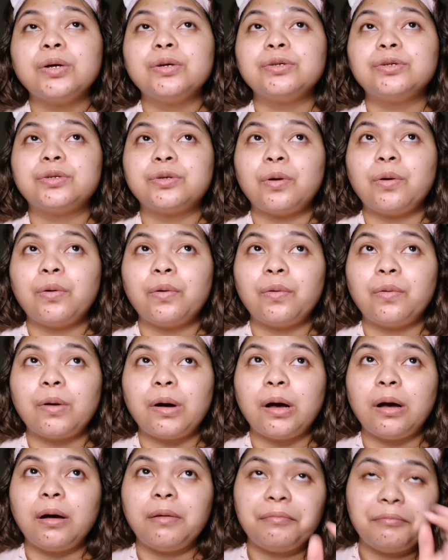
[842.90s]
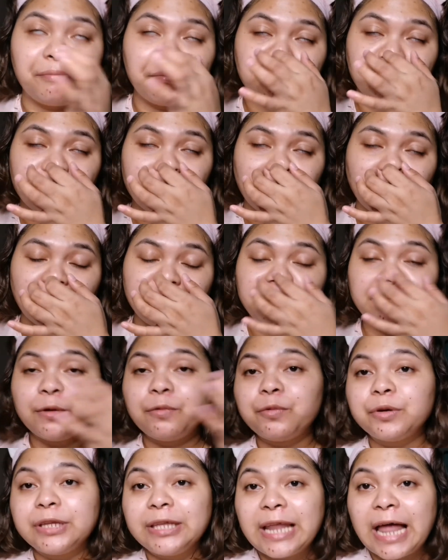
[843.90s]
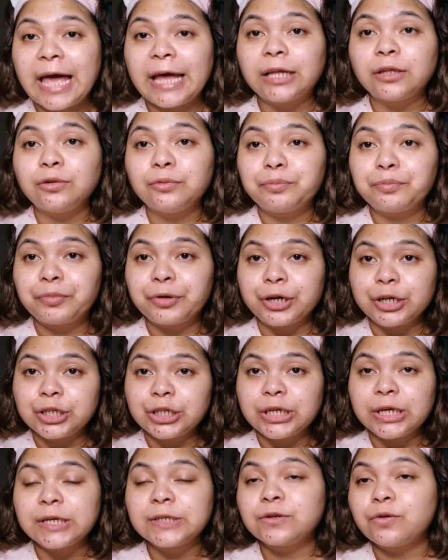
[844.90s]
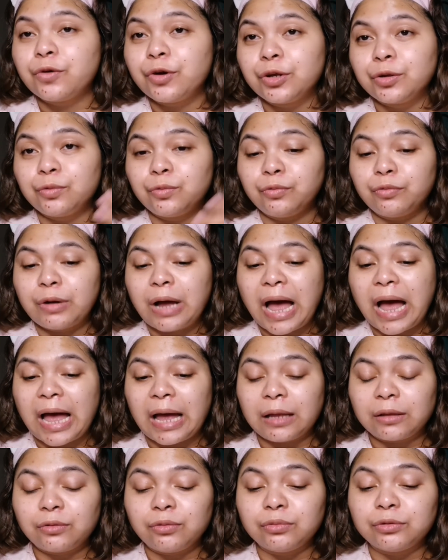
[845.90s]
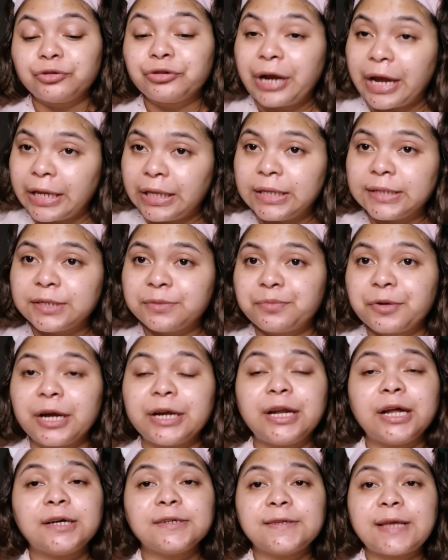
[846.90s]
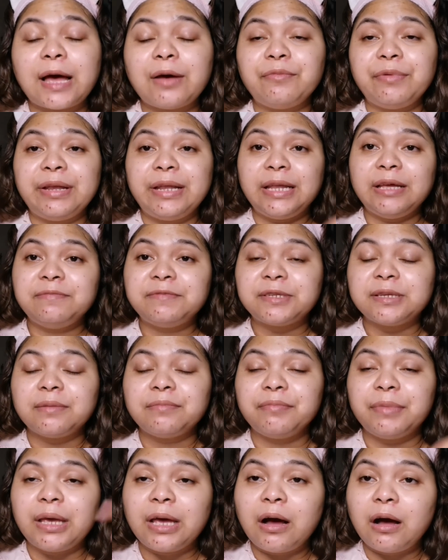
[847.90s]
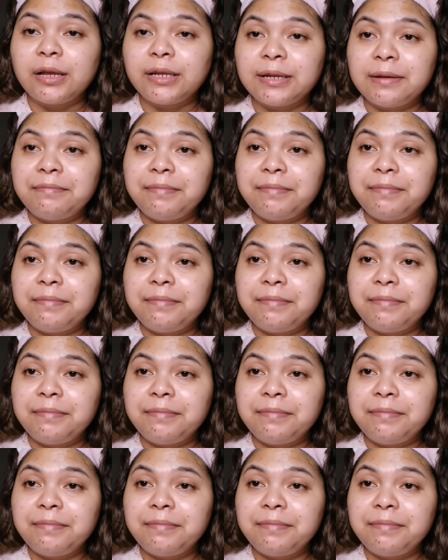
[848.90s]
So if you would like to purchase or to try these products, I will leave on the